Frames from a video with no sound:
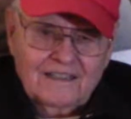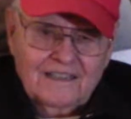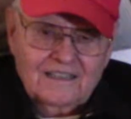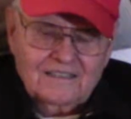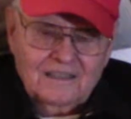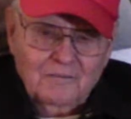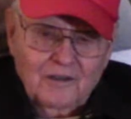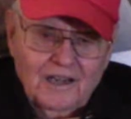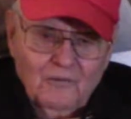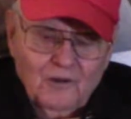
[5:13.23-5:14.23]
and that
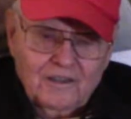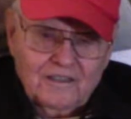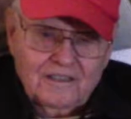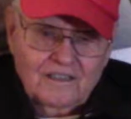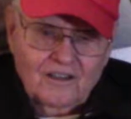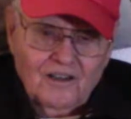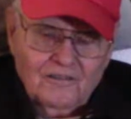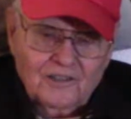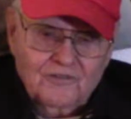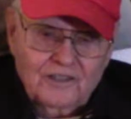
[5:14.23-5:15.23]
summer I worked in the
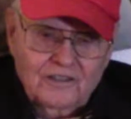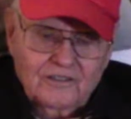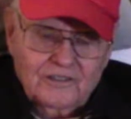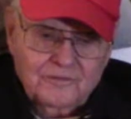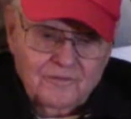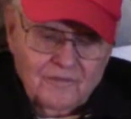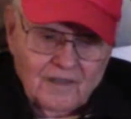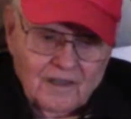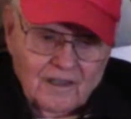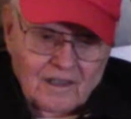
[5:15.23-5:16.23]
harvest fields,
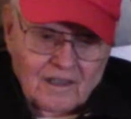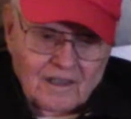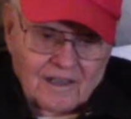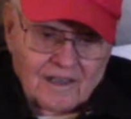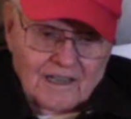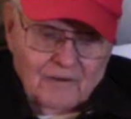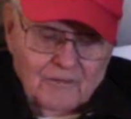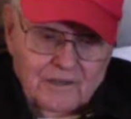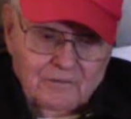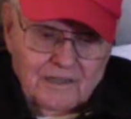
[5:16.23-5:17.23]
and
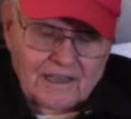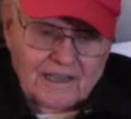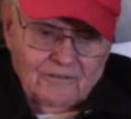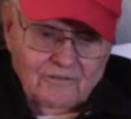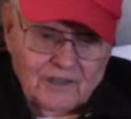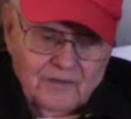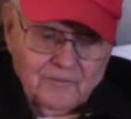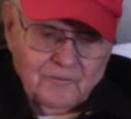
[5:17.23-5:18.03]
we would have,